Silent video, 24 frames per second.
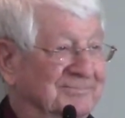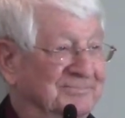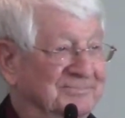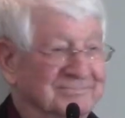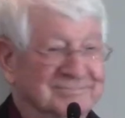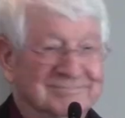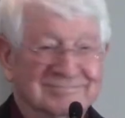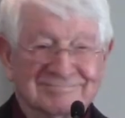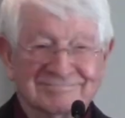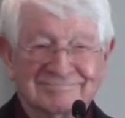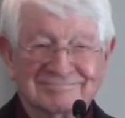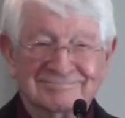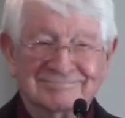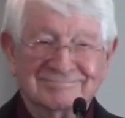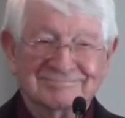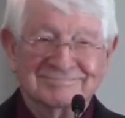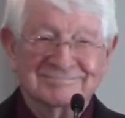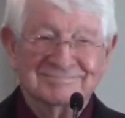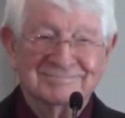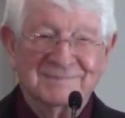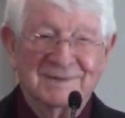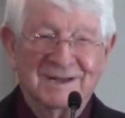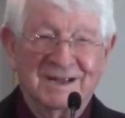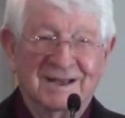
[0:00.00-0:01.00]

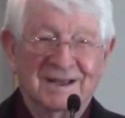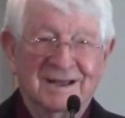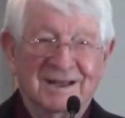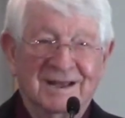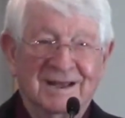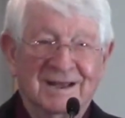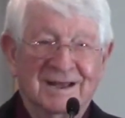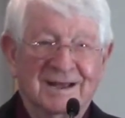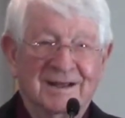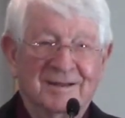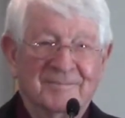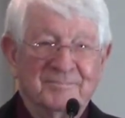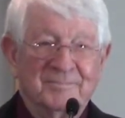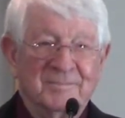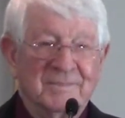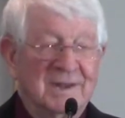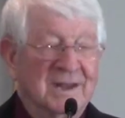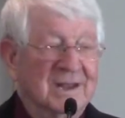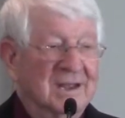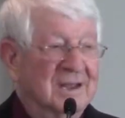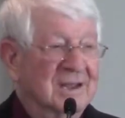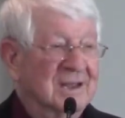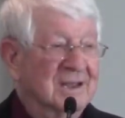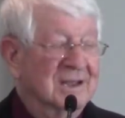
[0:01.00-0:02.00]

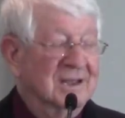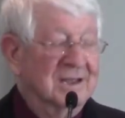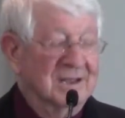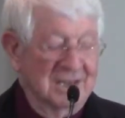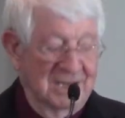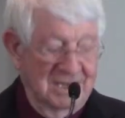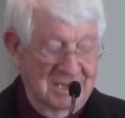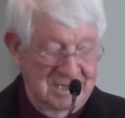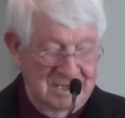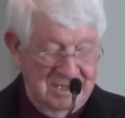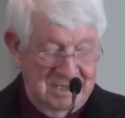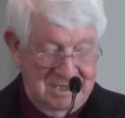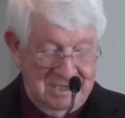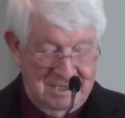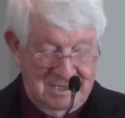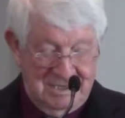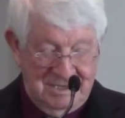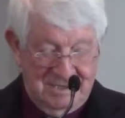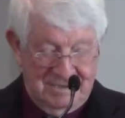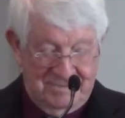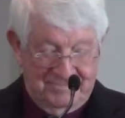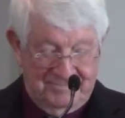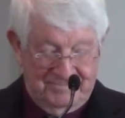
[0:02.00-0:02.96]
No one is speaking in this clip.